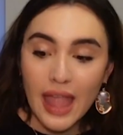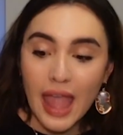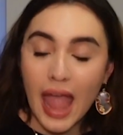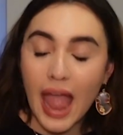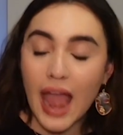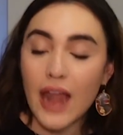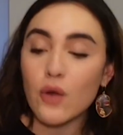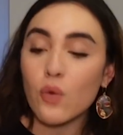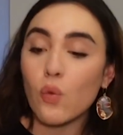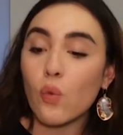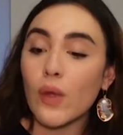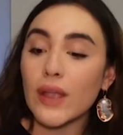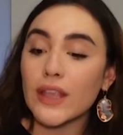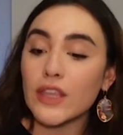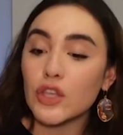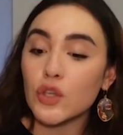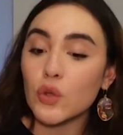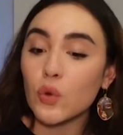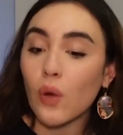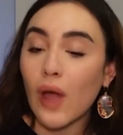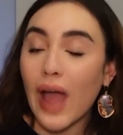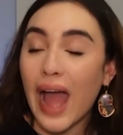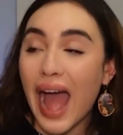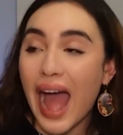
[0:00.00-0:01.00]
And when
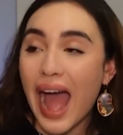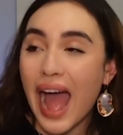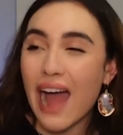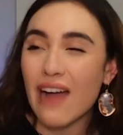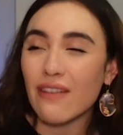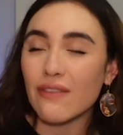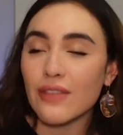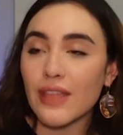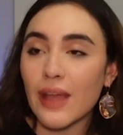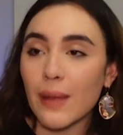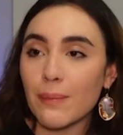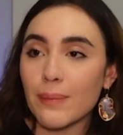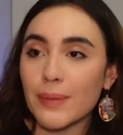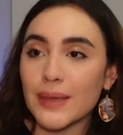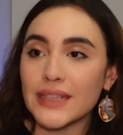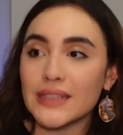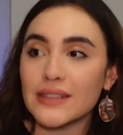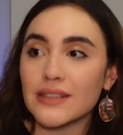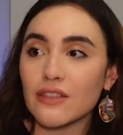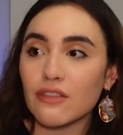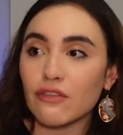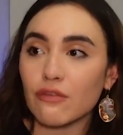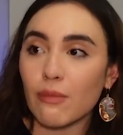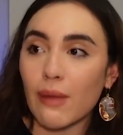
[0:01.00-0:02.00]
you have that
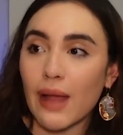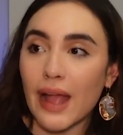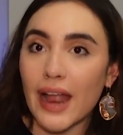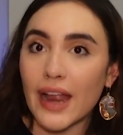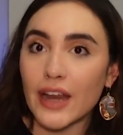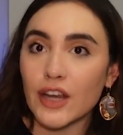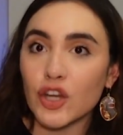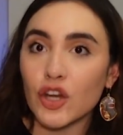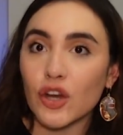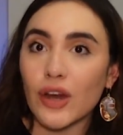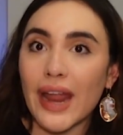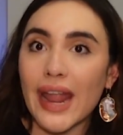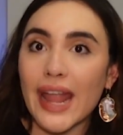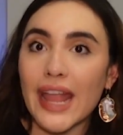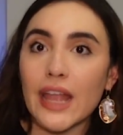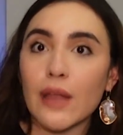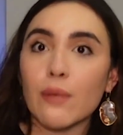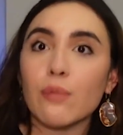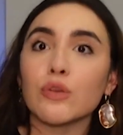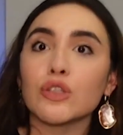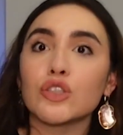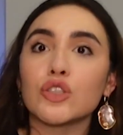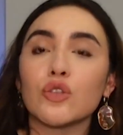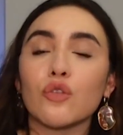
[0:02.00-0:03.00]
peace of mind, you're
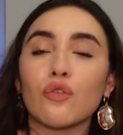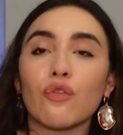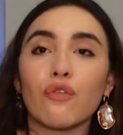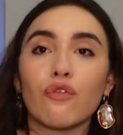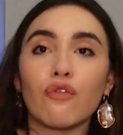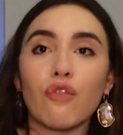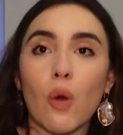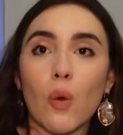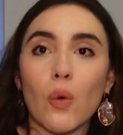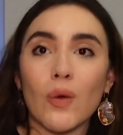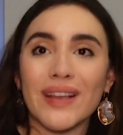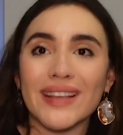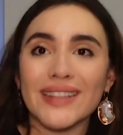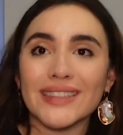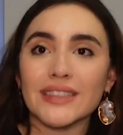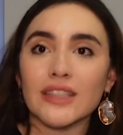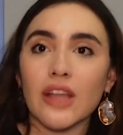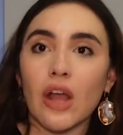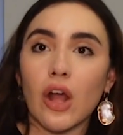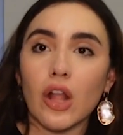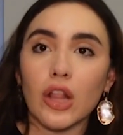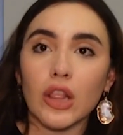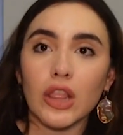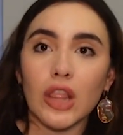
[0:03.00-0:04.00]
able to focus
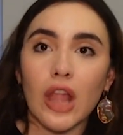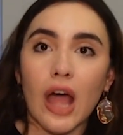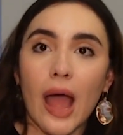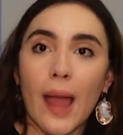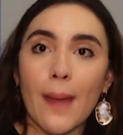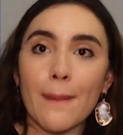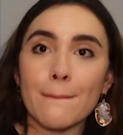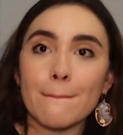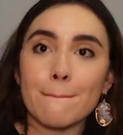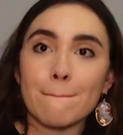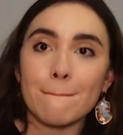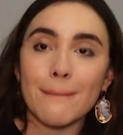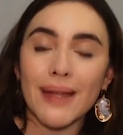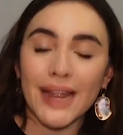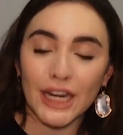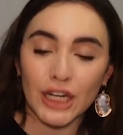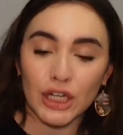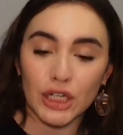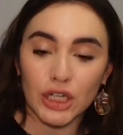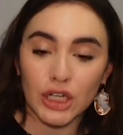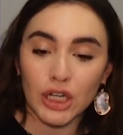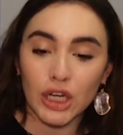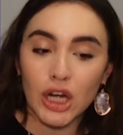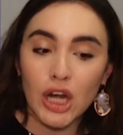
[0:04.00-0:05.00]
a lot
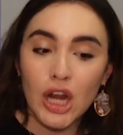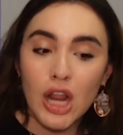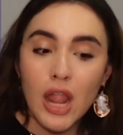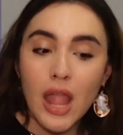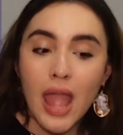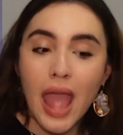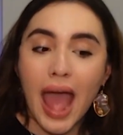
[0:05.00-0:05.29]
better.